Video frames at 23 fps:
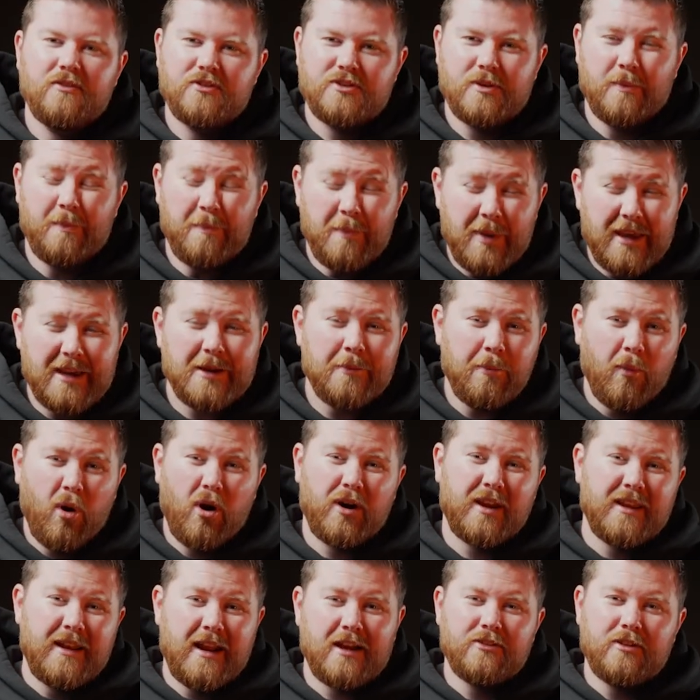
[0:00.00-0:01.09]
there's a big
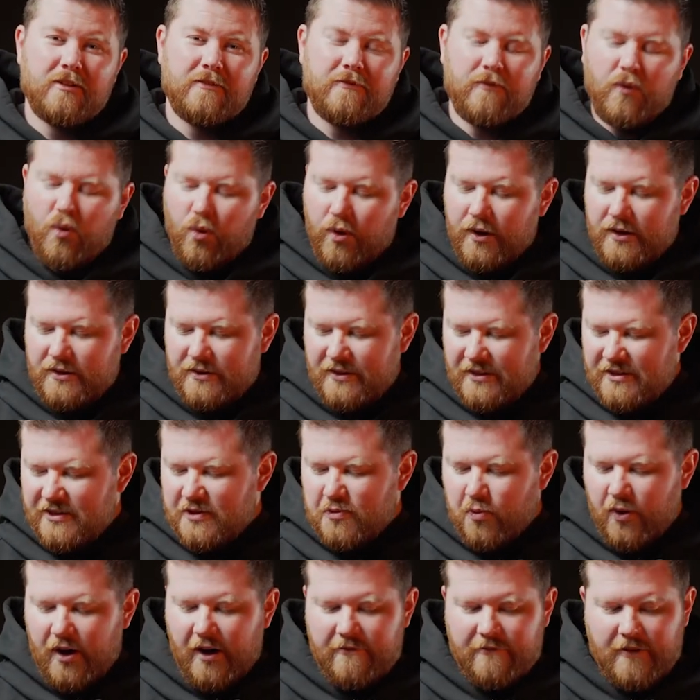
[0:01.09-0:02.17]
market out there for it. This is
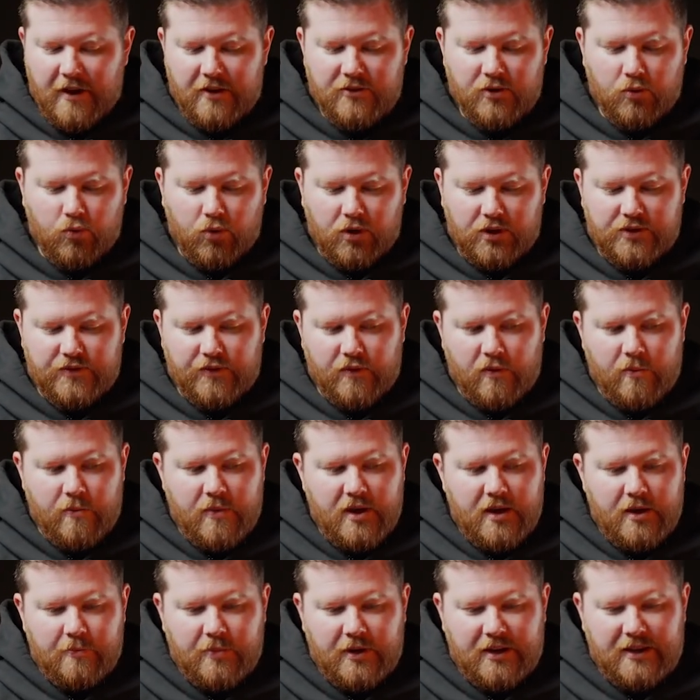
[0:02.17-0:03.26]
what I found that works for
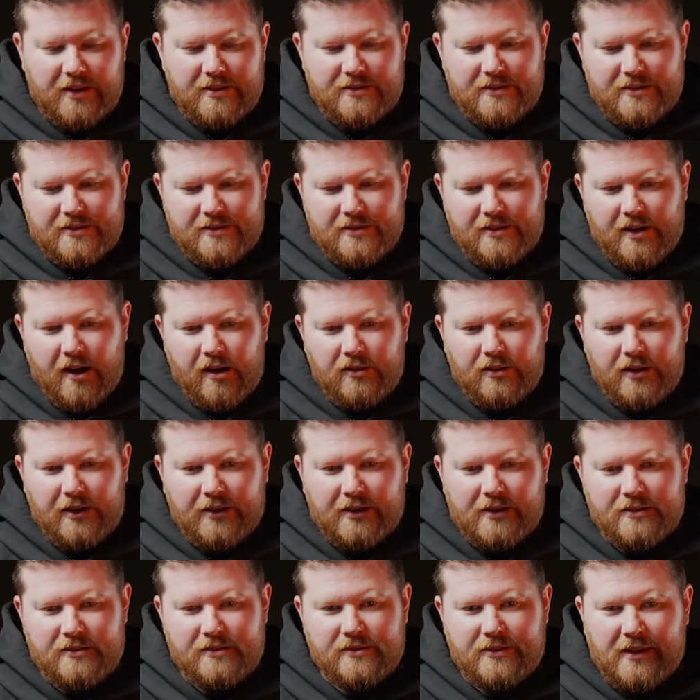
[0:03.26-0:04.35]
me because it's not like
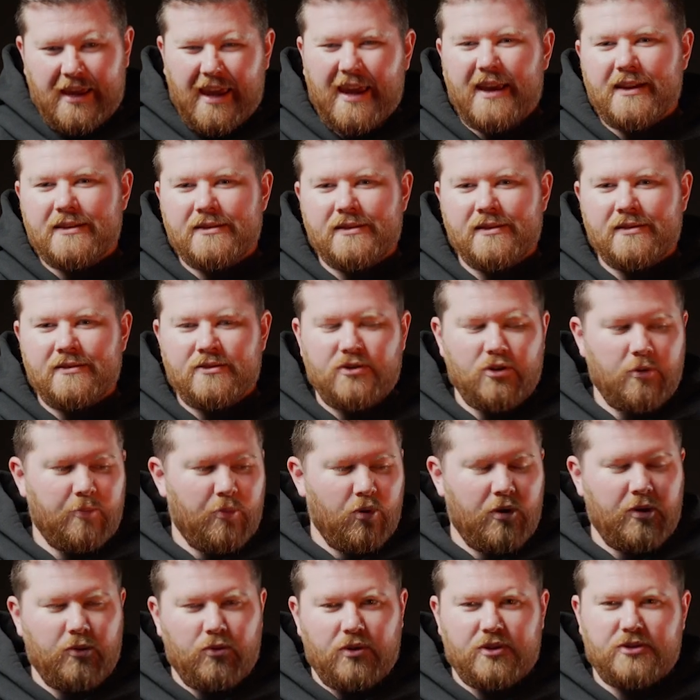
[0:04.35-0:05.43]
it's canted to a
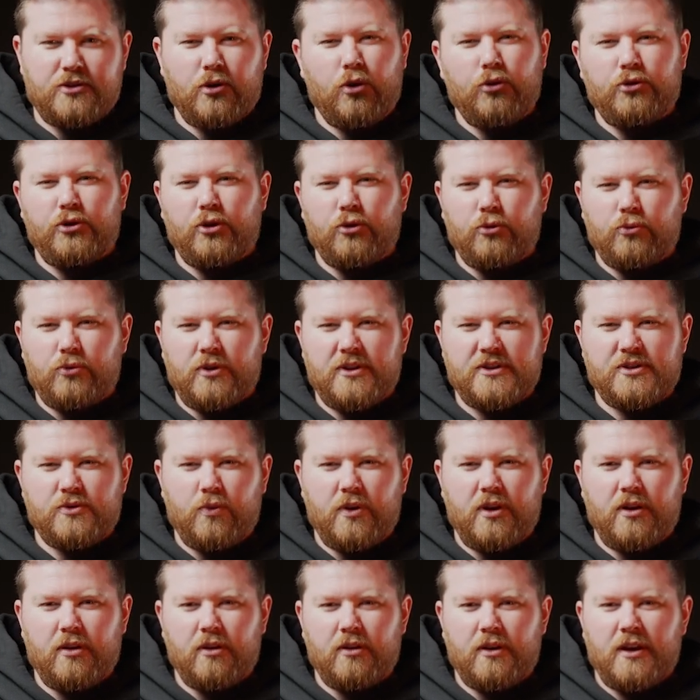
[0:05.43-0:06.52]
point where it's holding your wrist
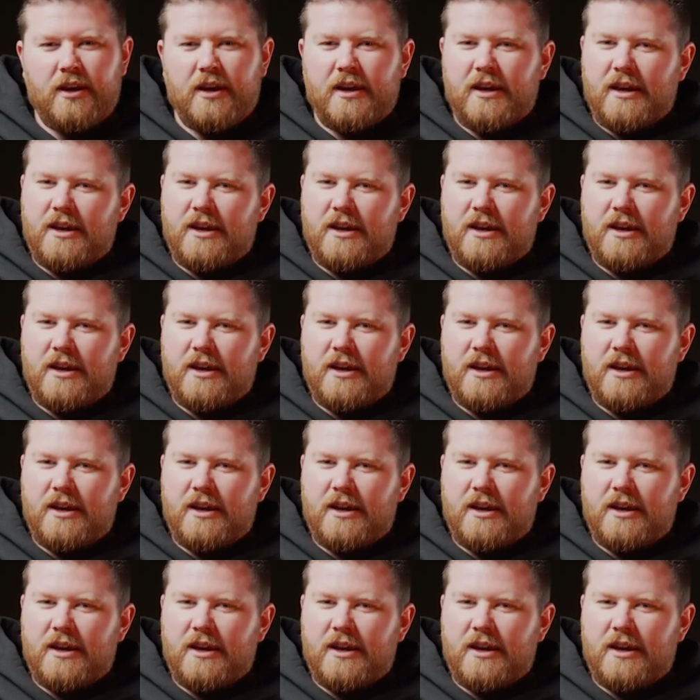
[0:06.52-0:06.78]
weird.